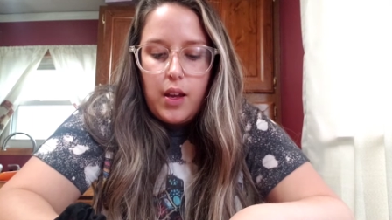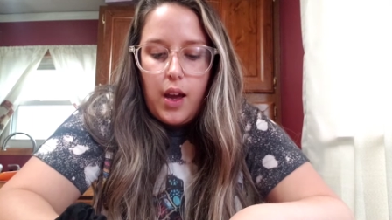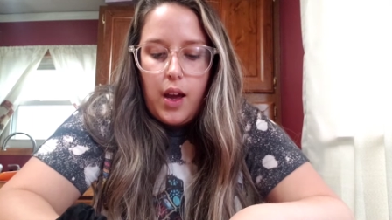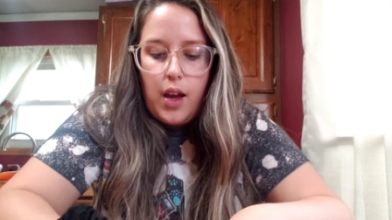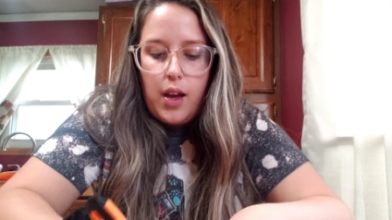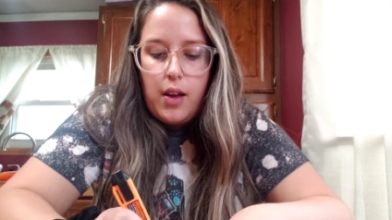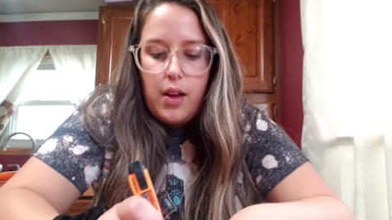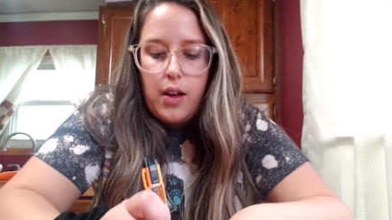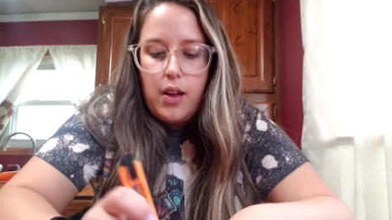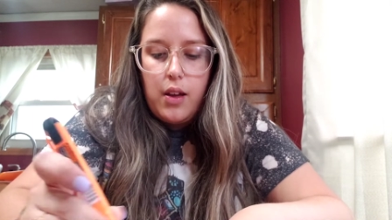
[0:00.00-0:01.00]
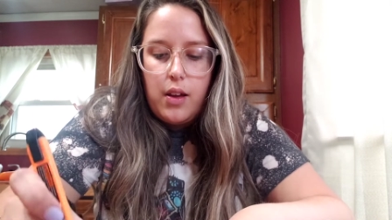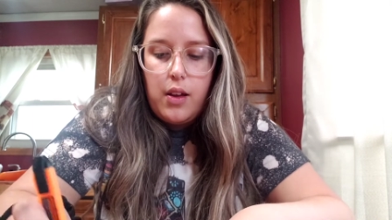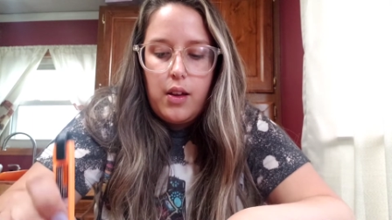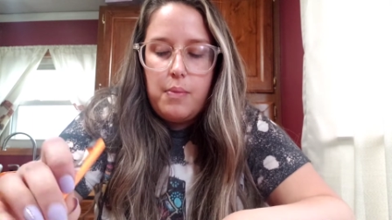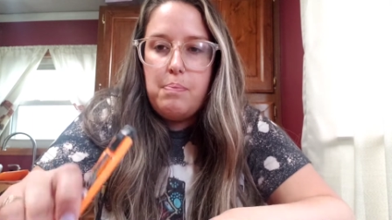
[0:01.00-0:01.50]

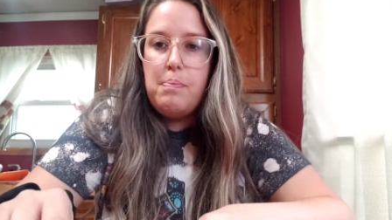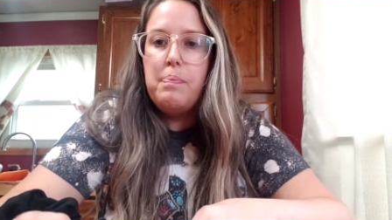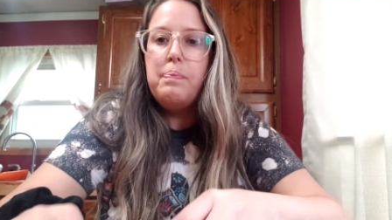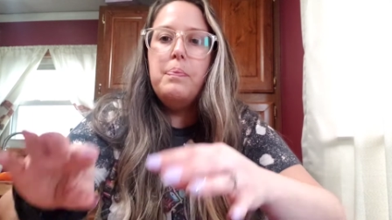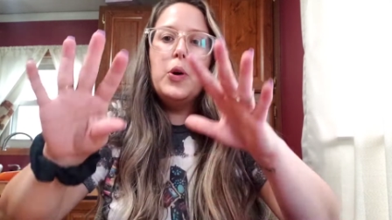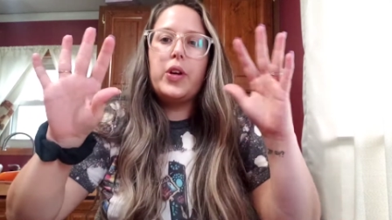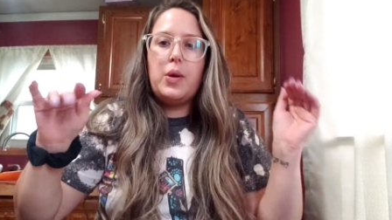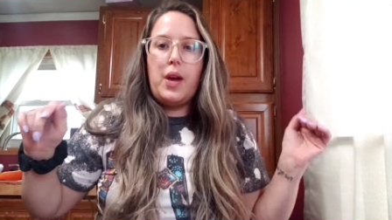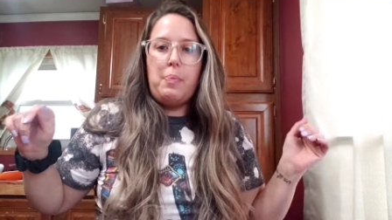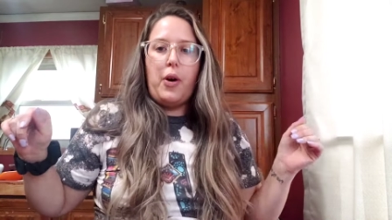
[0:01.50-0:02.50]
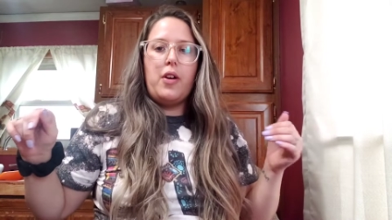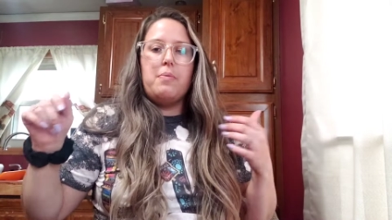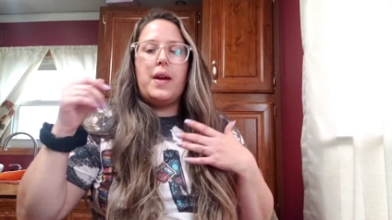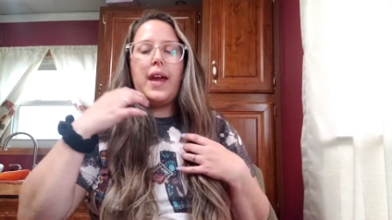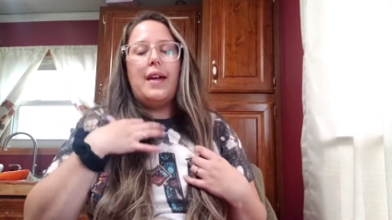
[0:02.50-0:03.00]
um, Milky Way part
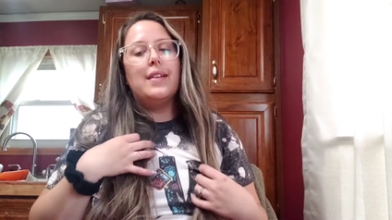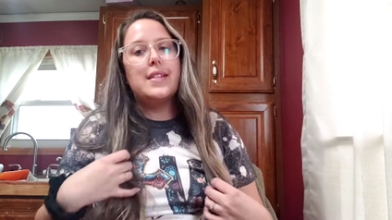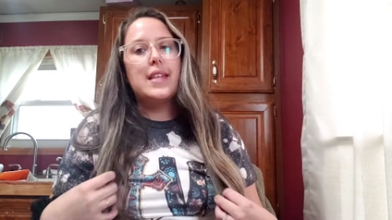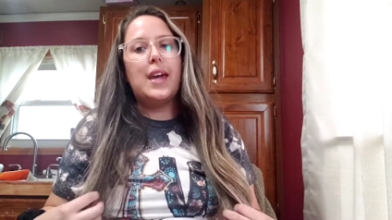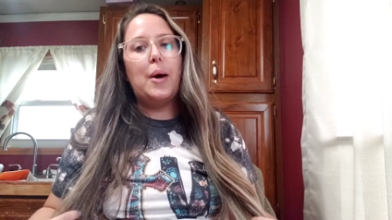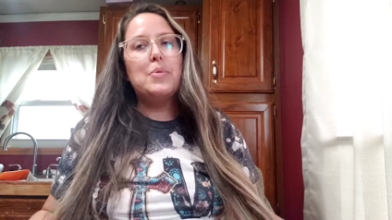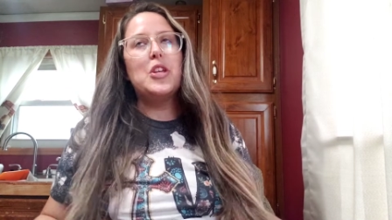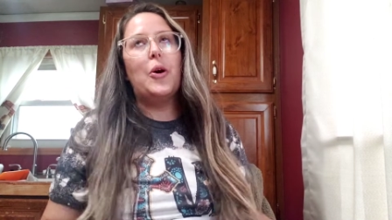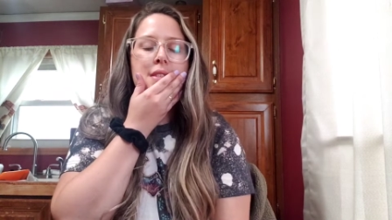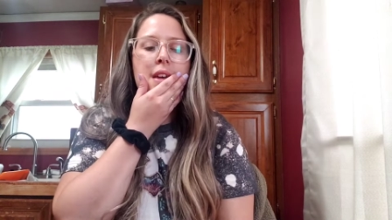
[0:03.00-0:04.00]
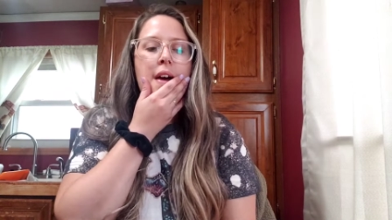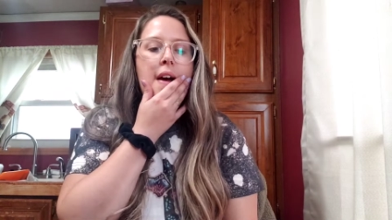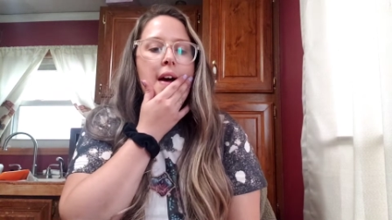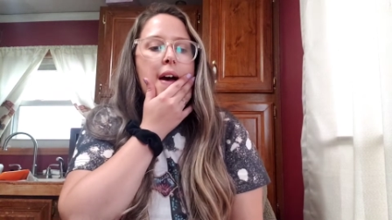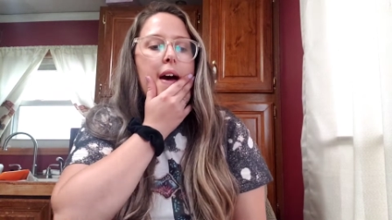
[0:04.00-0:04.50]
of my Galaxy Cup. So,
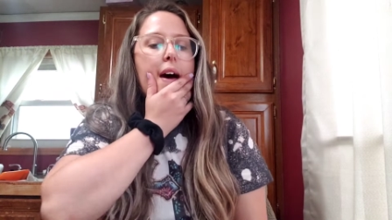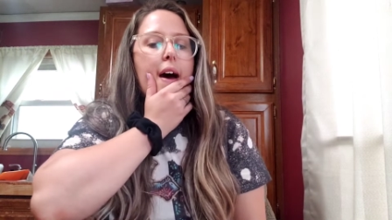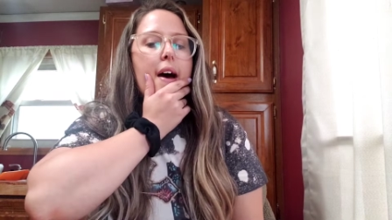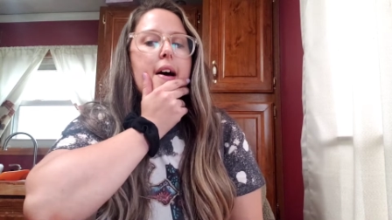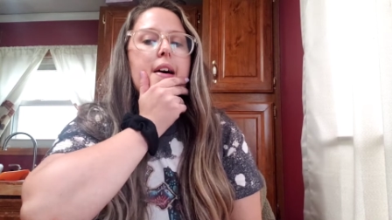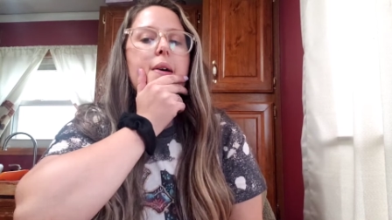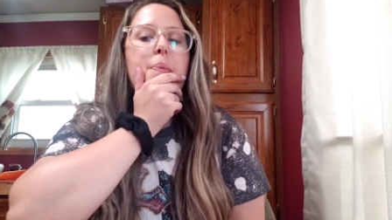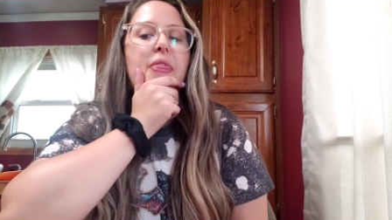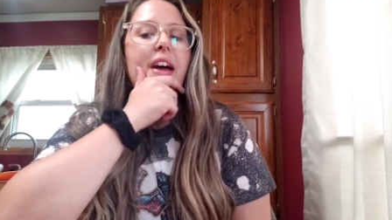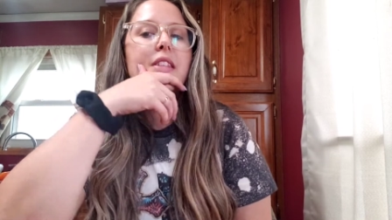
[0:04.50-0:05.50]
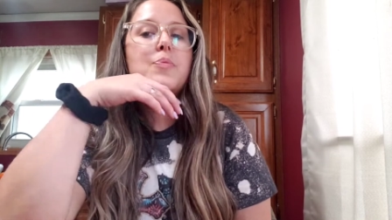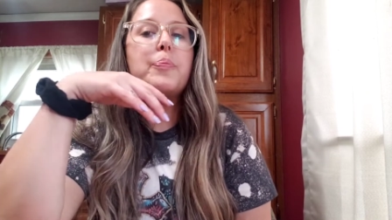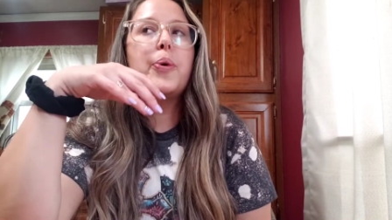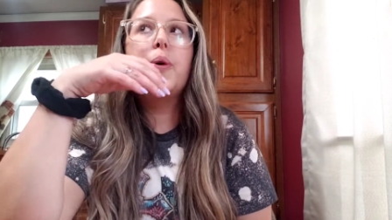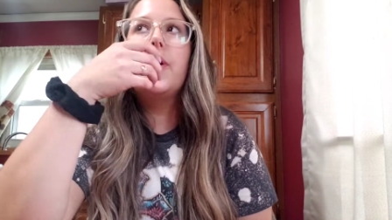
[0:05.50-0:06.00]
um, but that's
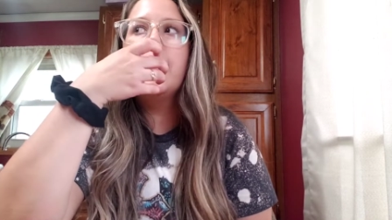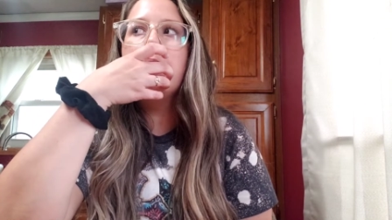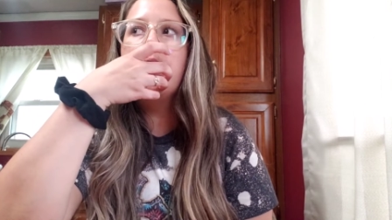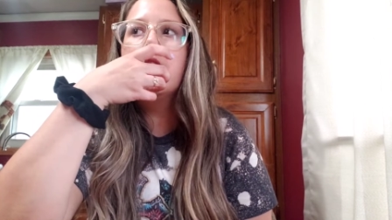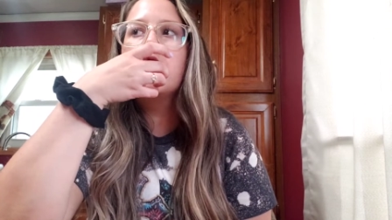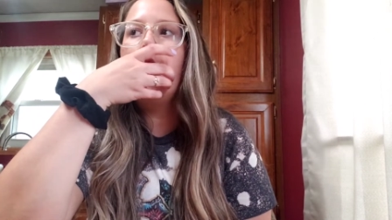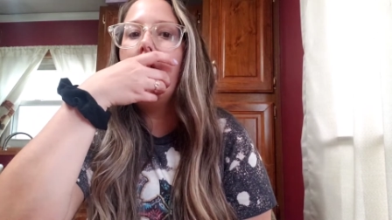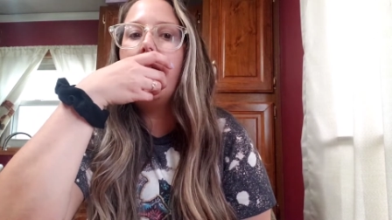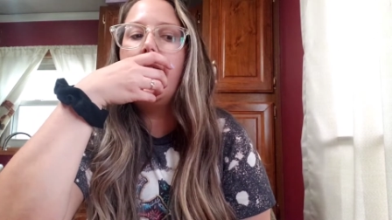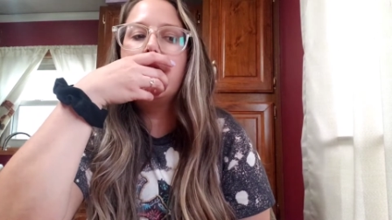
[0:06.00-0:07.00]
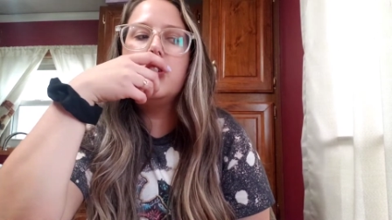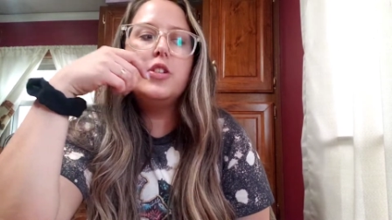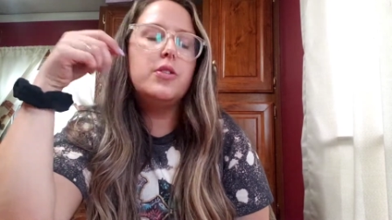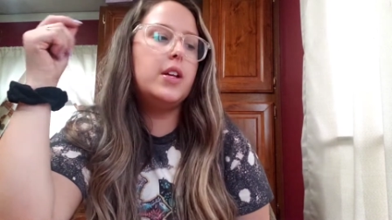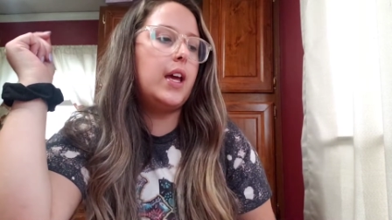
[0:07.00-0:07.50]
pretty much all I have to
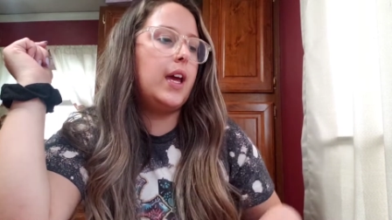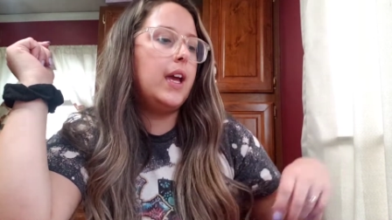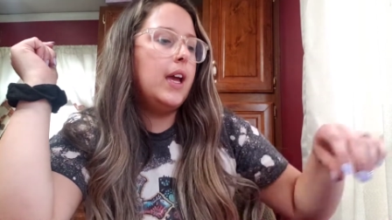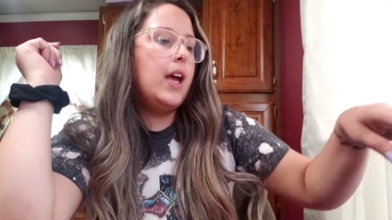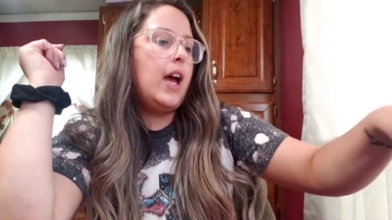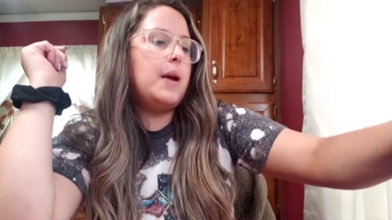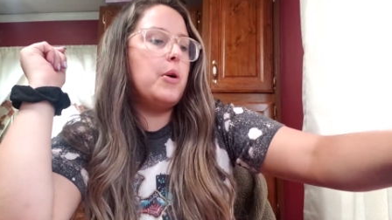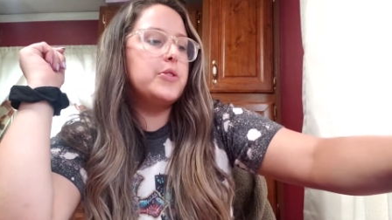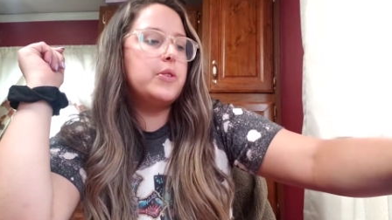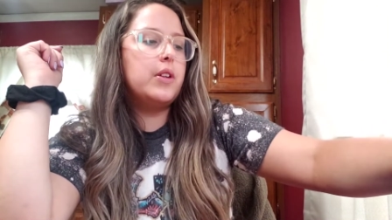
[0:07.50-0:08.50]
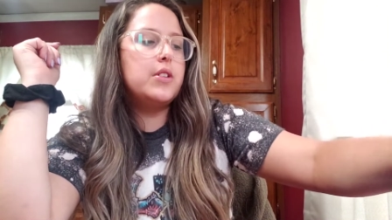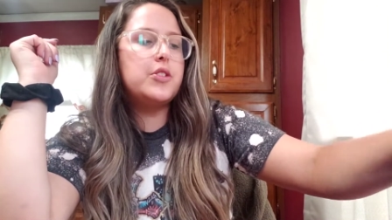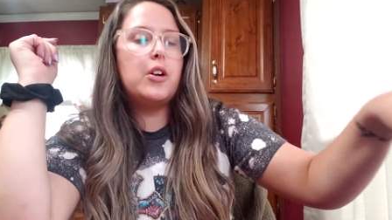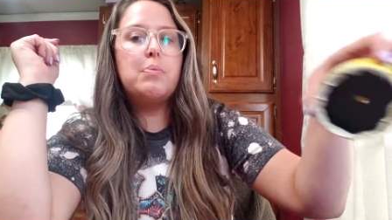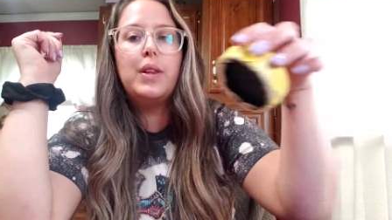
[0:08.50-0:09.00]
do today. I'm also going to
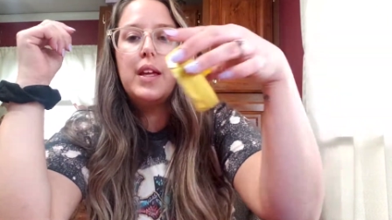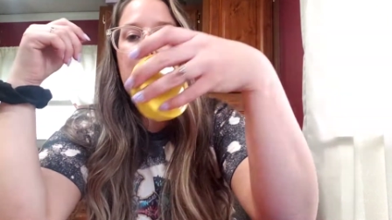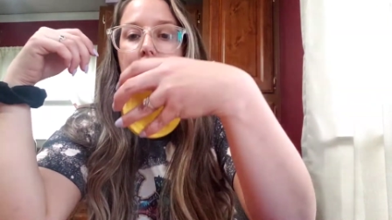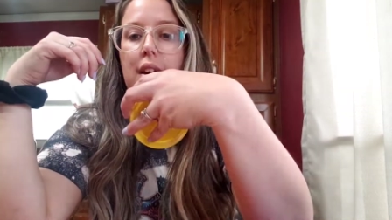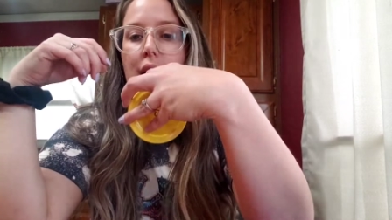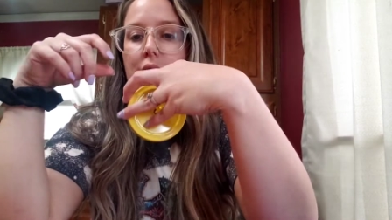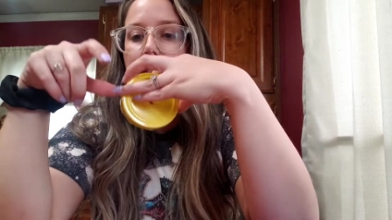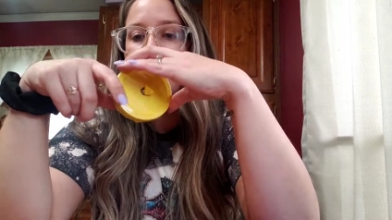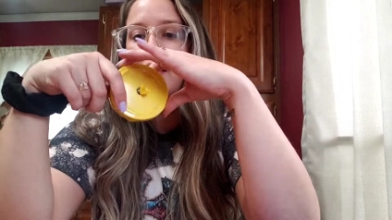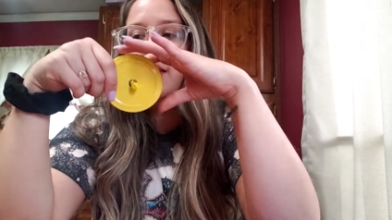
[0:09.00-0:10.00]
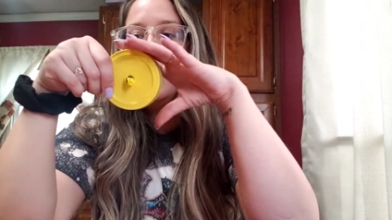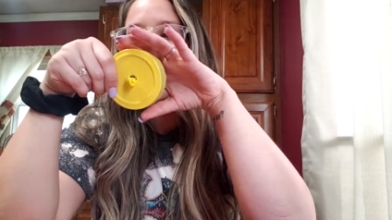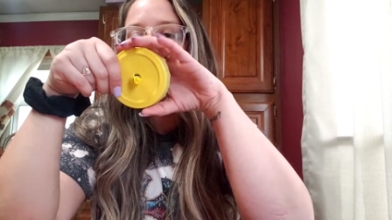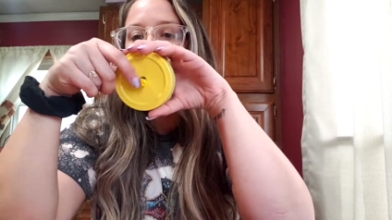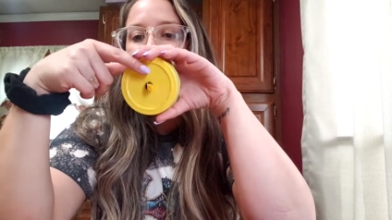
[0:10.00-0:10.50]
start blinging this
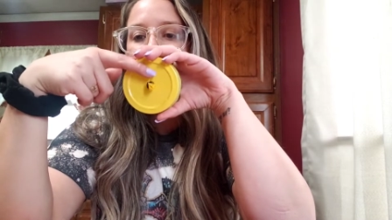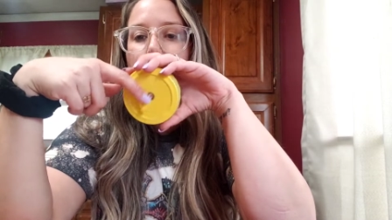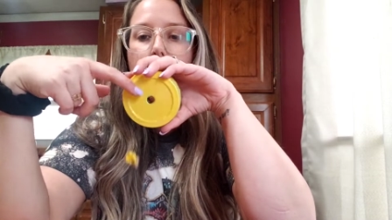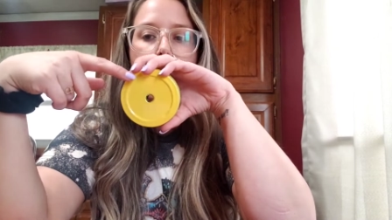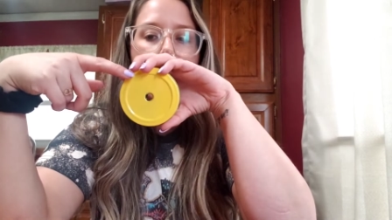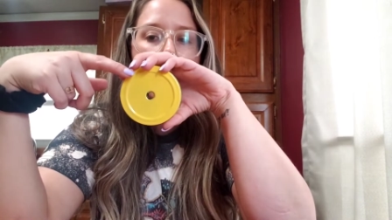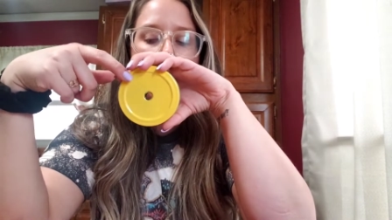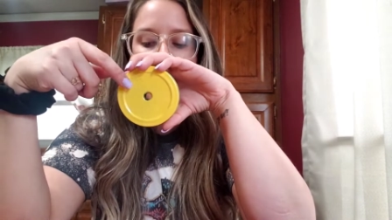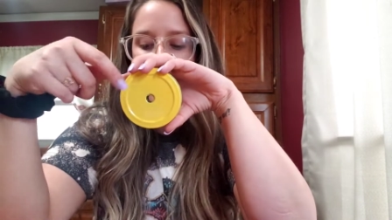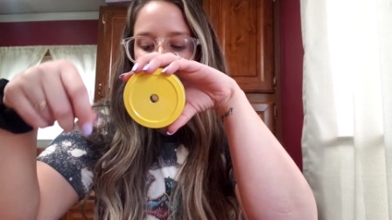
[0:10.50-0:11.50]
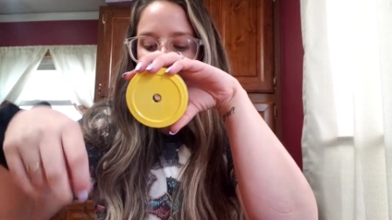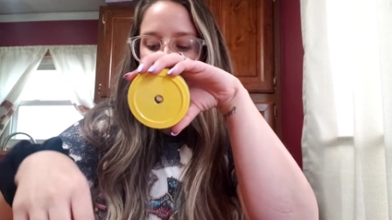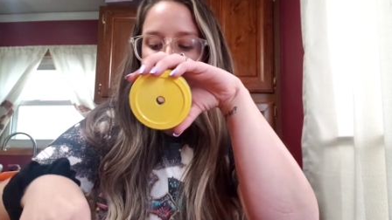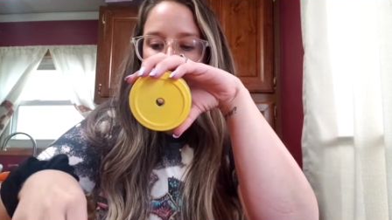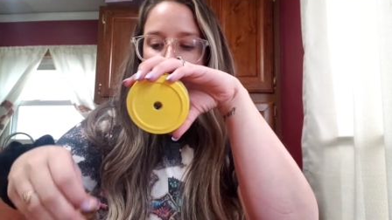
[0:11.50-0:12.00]
lid for one of the
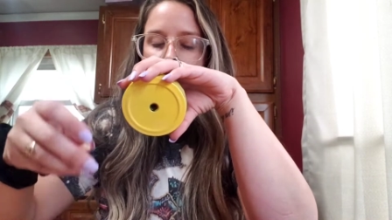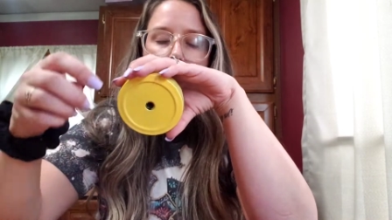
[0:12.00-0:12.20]
honeybee